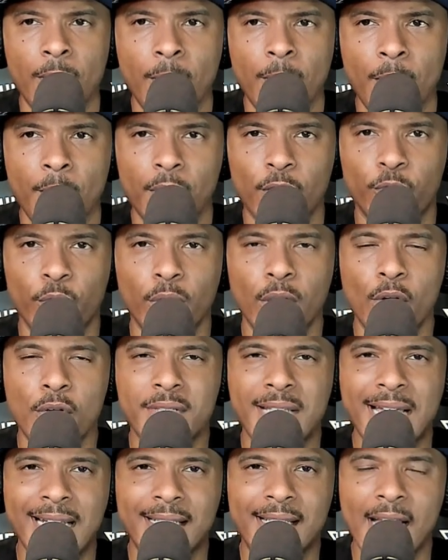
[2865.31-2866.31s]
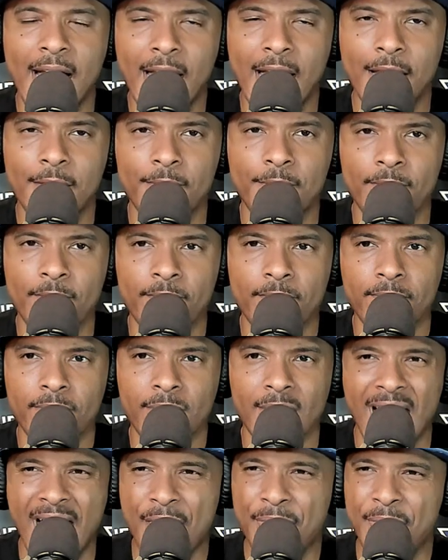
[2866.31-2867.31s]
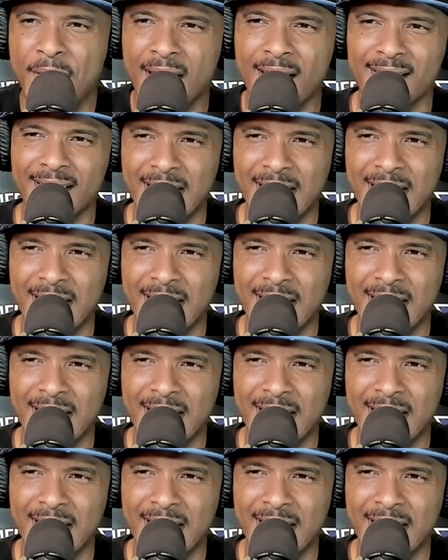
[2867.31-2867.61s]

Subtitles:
But if we lose that game, I think it's